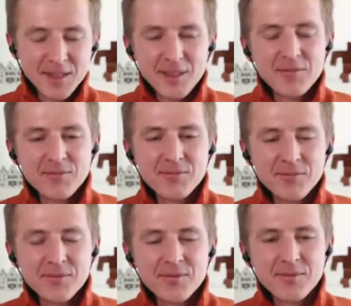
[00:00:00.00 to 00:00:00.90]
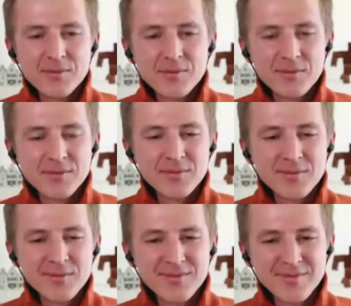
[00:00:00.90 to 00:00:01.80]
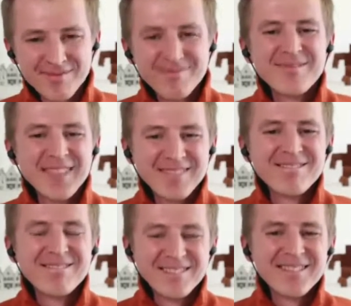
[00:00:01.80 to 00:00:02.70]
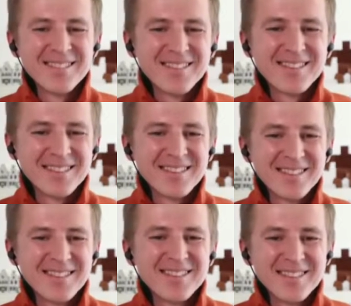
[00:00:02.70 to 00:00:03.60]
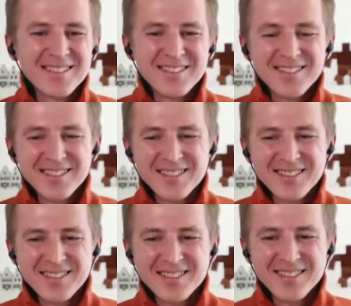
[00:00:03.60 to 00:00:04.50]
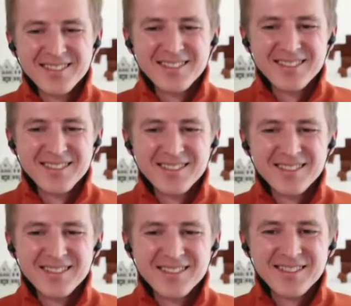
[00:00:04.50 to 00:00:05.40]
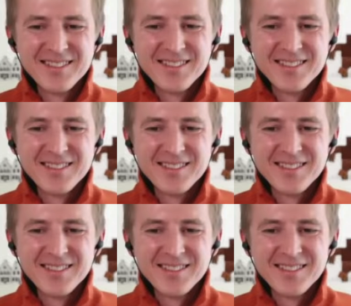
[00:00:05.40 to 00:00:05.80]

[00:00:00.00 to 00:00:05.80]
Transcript: No words are spoken by the person on screen.